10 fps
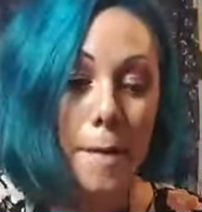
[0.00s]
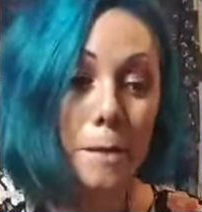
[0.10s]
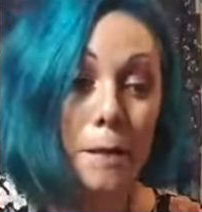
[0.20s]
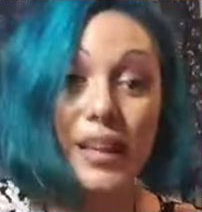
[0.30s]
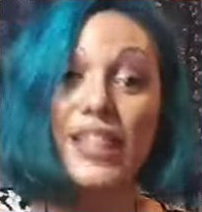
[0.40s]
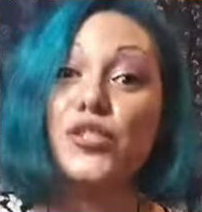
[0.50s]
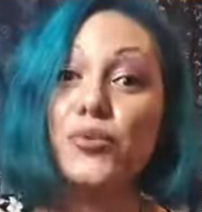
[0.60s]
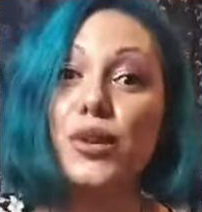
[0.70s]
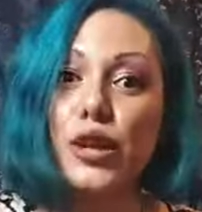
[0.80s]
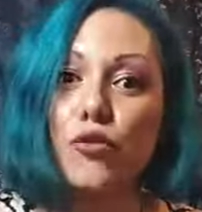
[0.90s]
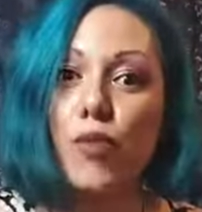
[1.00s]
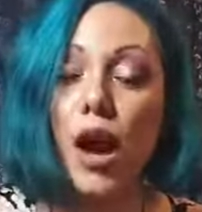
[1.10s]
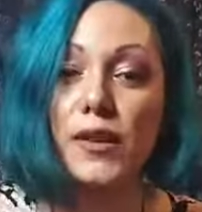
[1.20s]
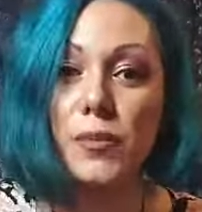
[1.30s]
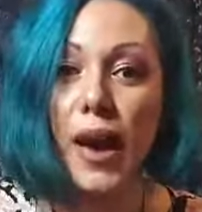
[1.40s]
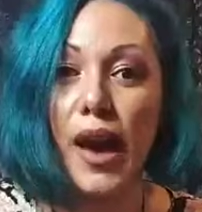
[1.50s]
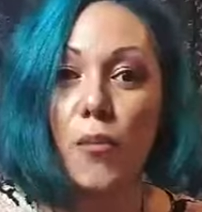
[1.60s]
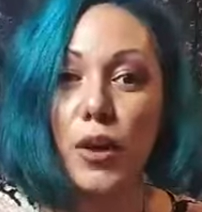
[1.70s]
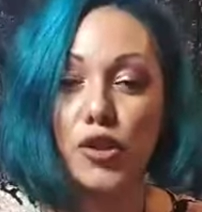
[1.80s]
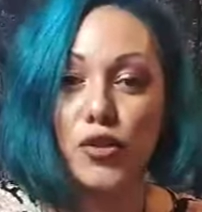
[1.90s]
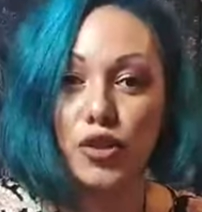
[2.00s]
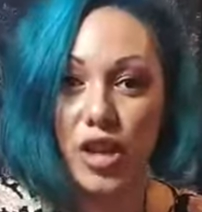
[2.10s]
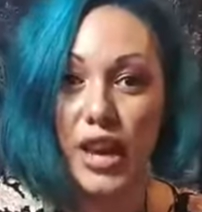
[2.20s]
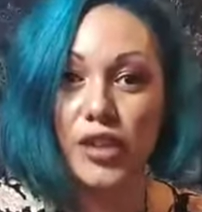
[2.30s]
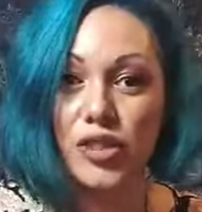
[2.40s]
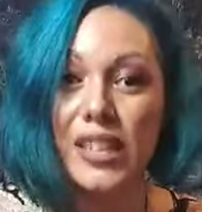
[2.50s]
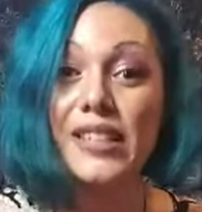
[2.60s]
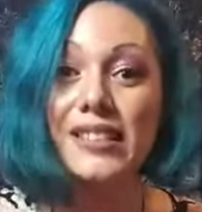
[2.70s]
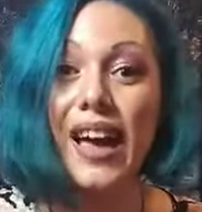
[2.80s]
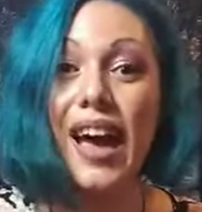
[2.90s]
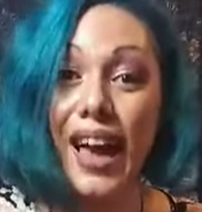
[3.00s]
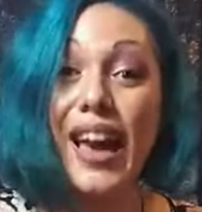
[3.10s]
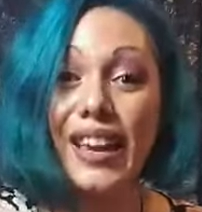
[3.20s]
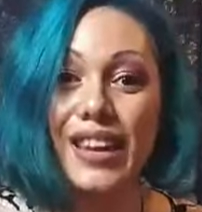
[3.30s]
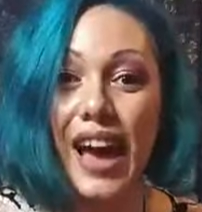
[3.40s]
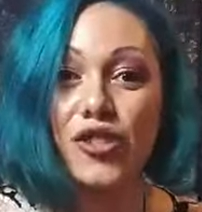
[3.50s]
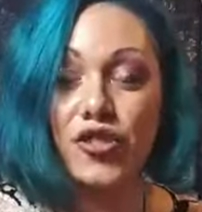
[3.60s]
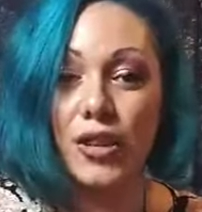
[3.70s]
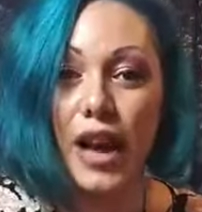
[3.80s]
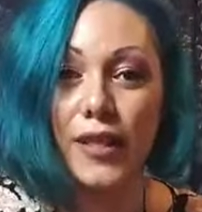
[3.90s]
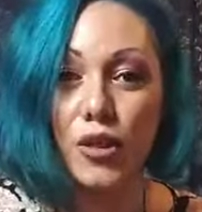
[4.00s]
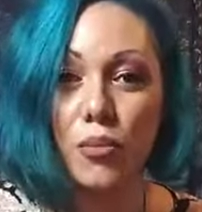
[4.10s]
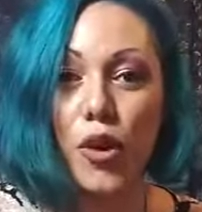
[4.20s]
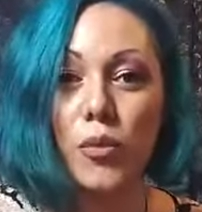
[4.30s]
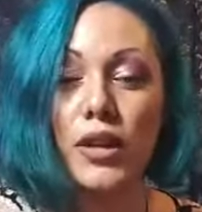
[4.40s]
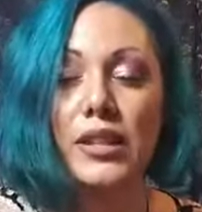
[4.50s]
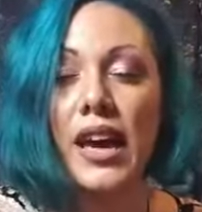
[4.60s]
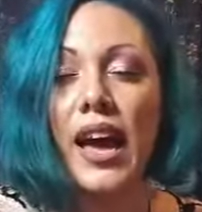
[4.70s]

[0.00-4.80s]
begin to really grasp how much of a change is in action at the moment.